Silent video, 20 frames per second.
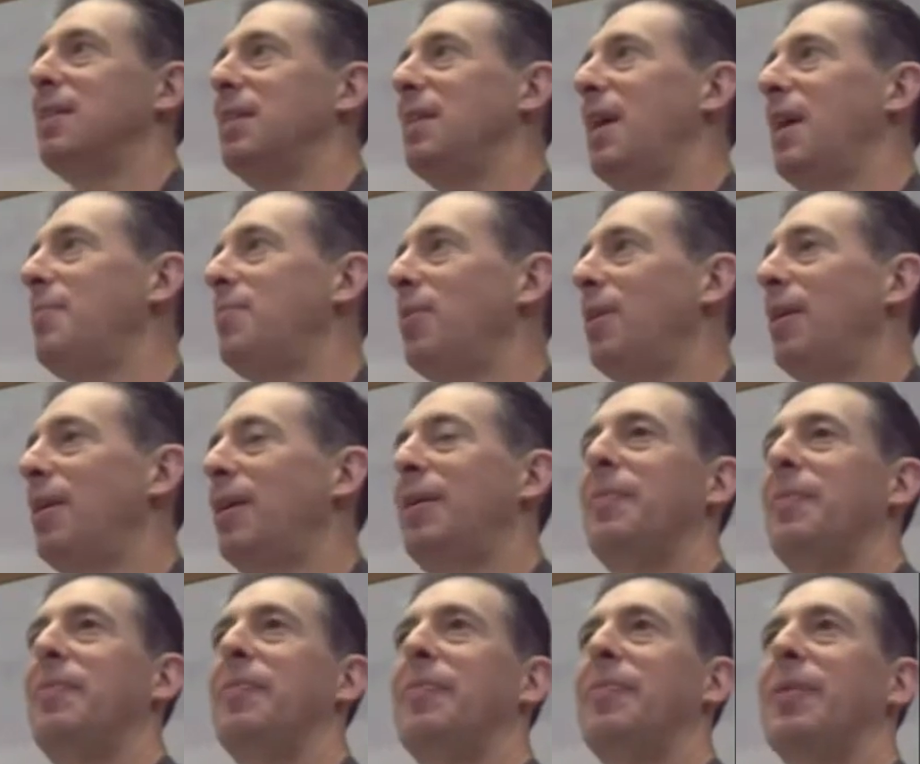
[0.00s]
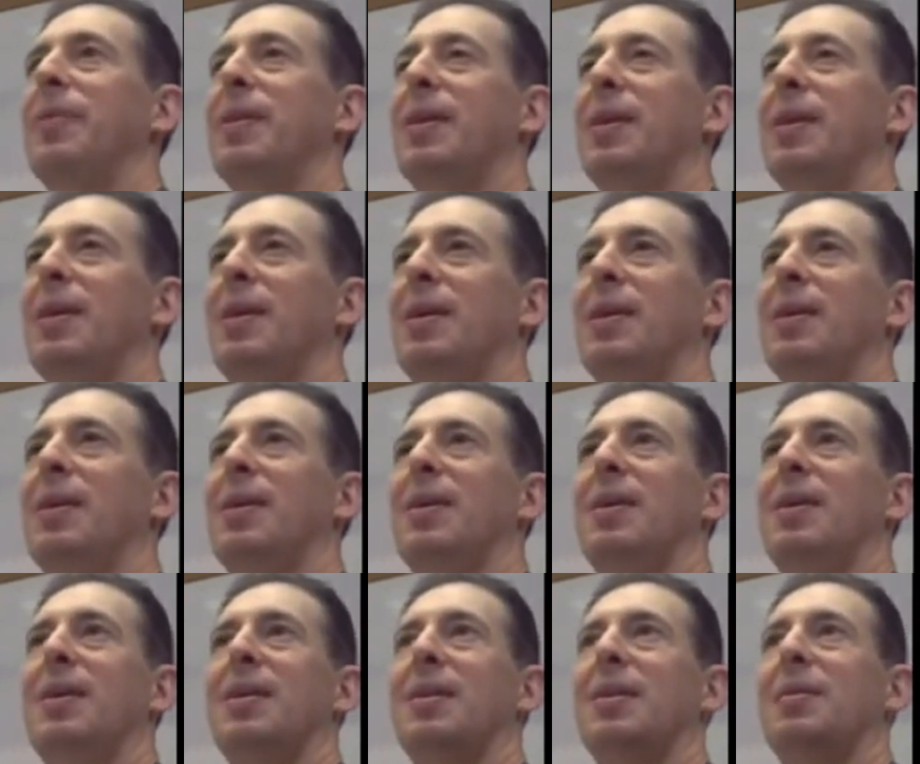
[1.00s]
library,
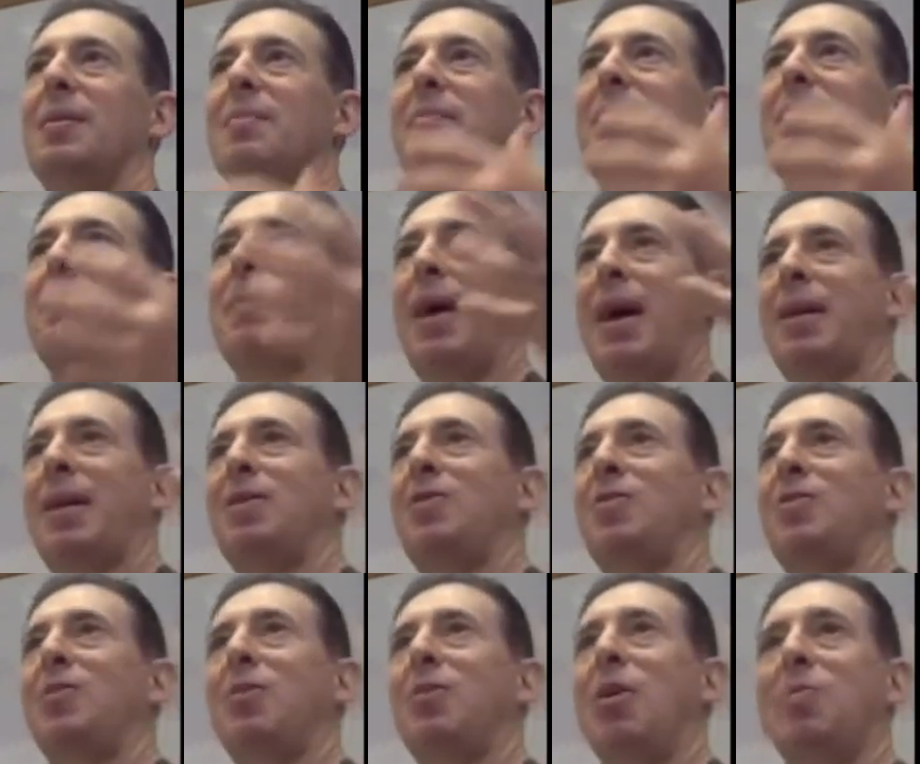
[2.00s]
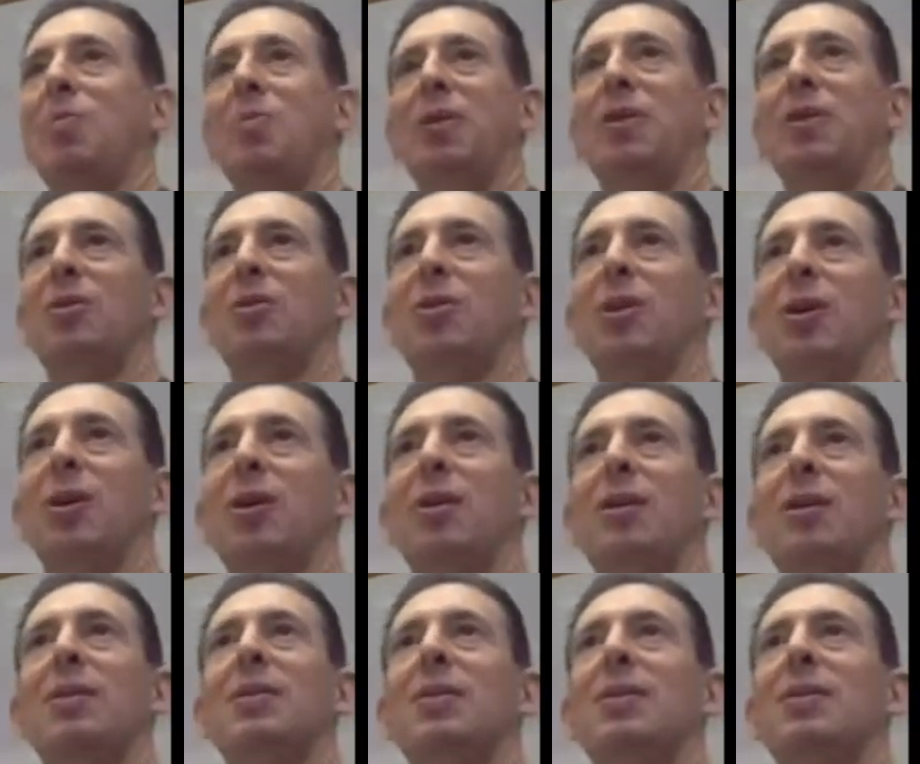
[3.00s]
the man who opened the
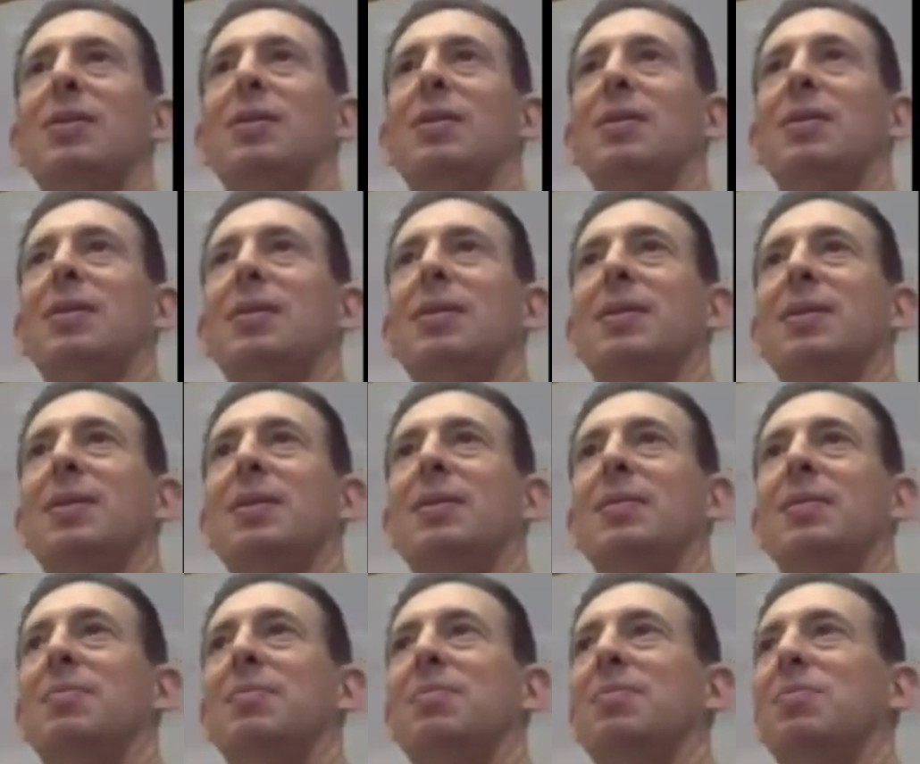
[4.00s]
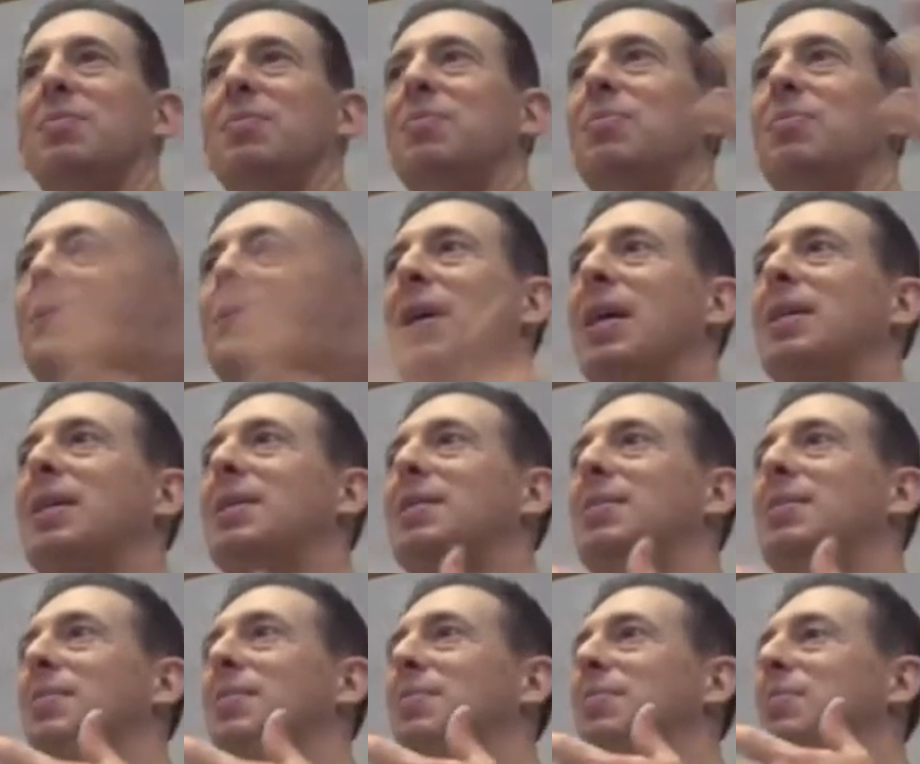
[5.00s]
door
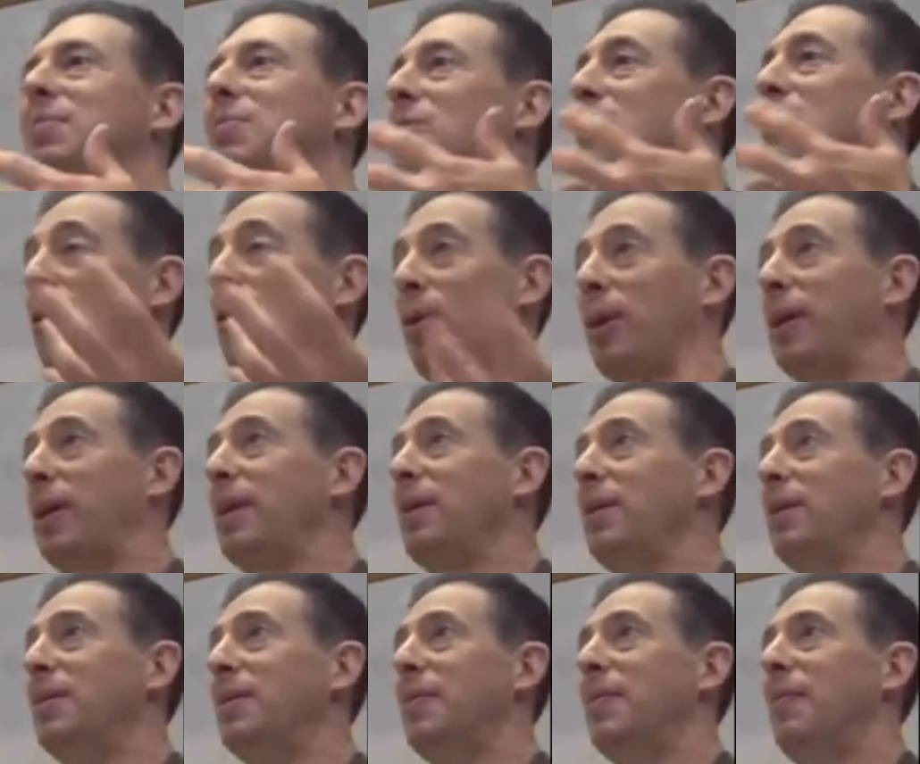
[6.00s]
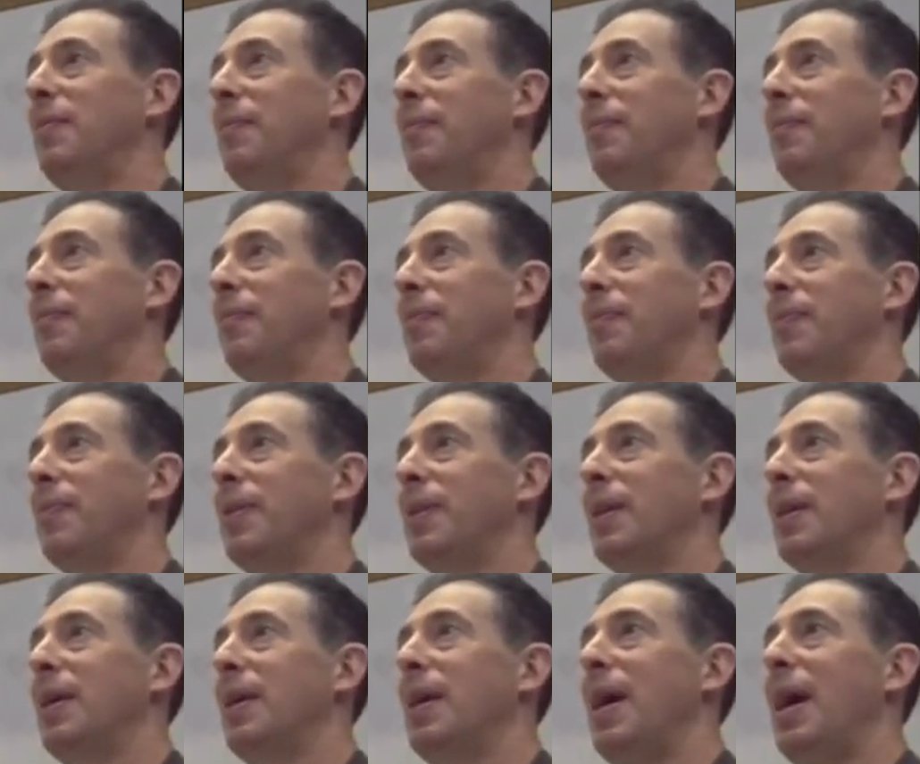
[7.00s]
said, "Good morning."
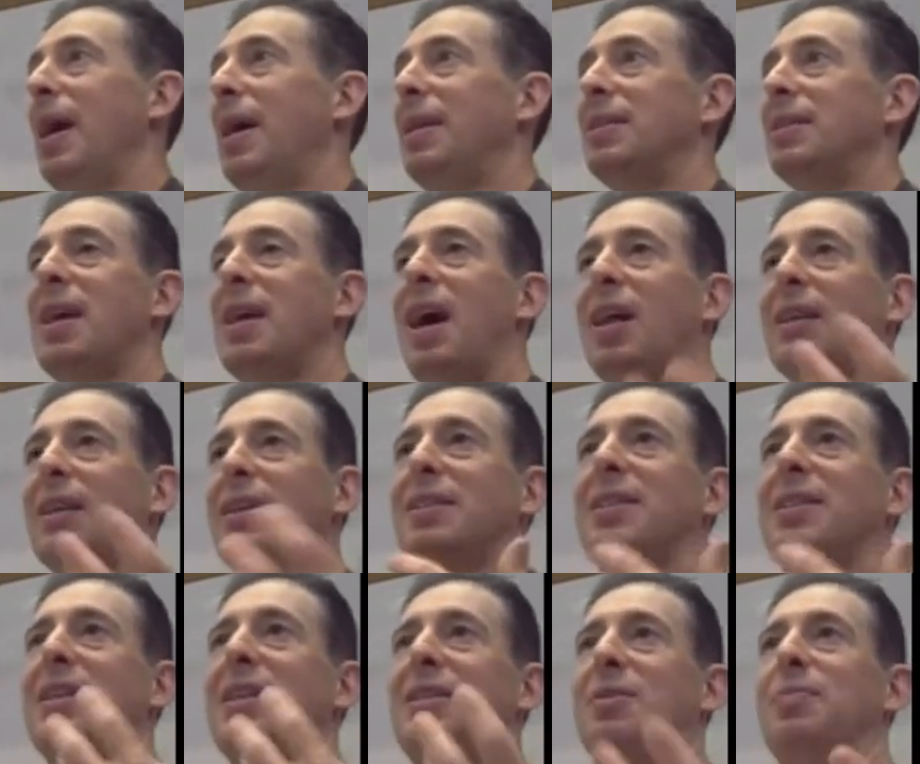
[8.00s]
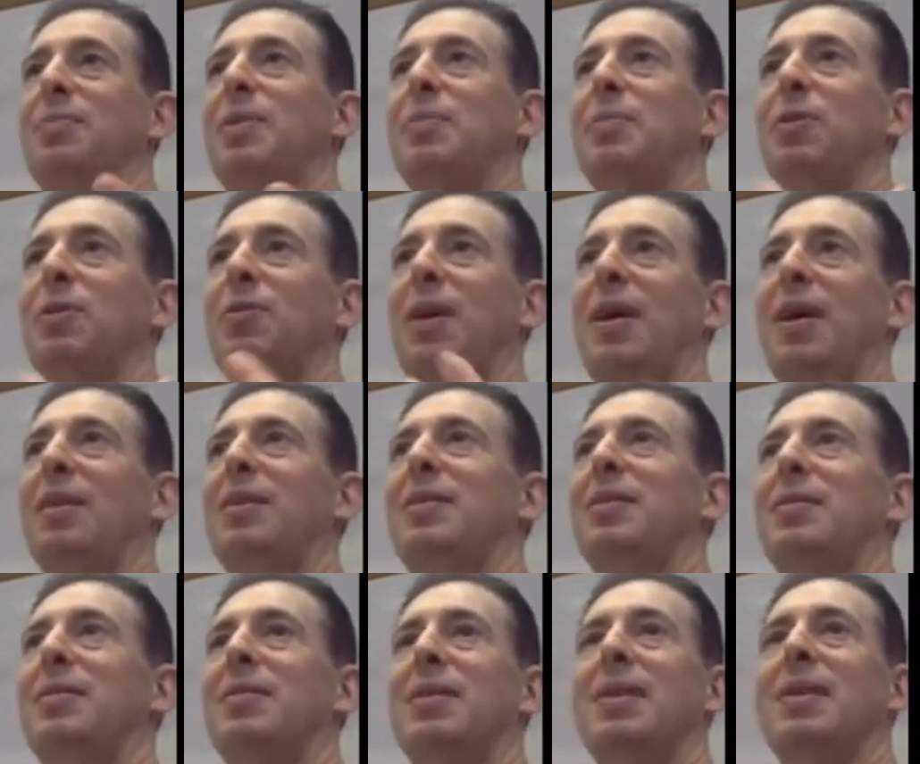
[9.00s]
And his colleague said to people around,
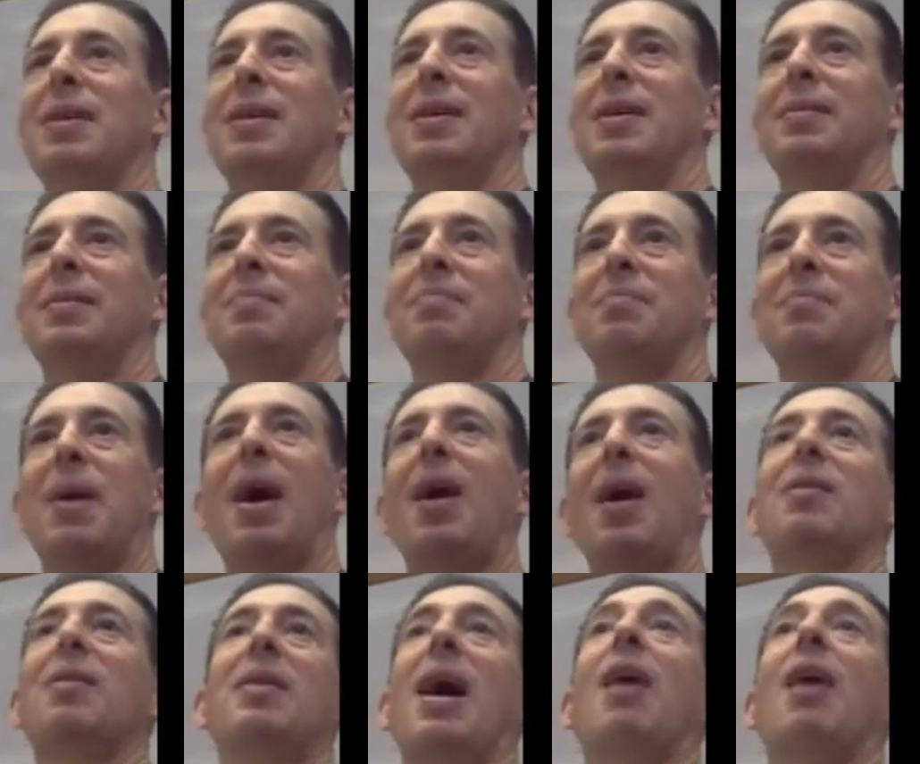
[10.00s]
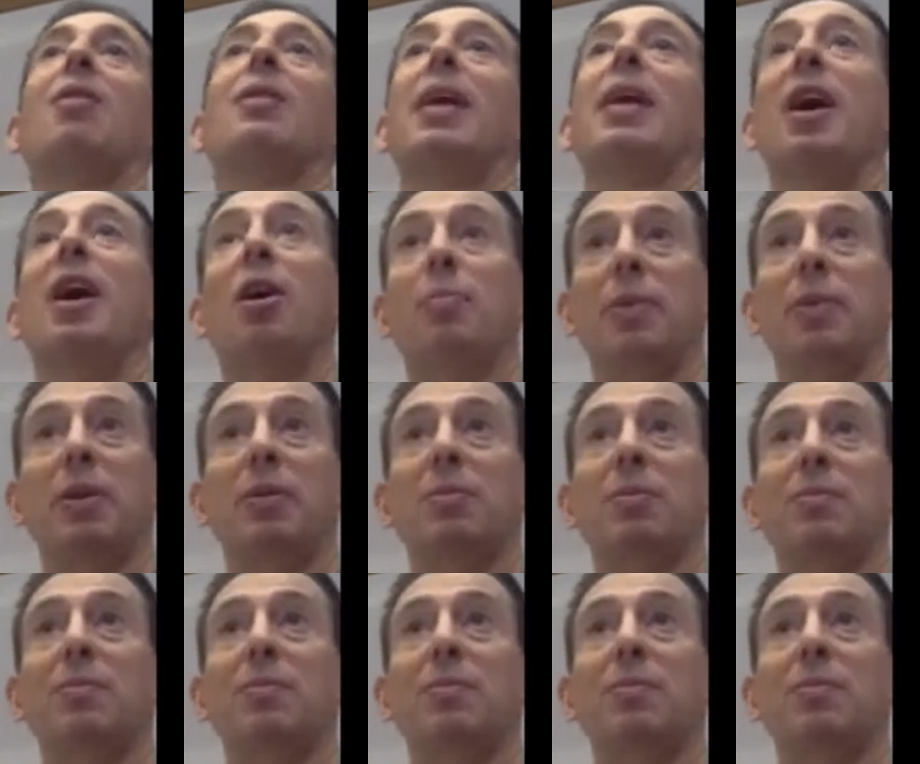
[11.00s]
how can I help you?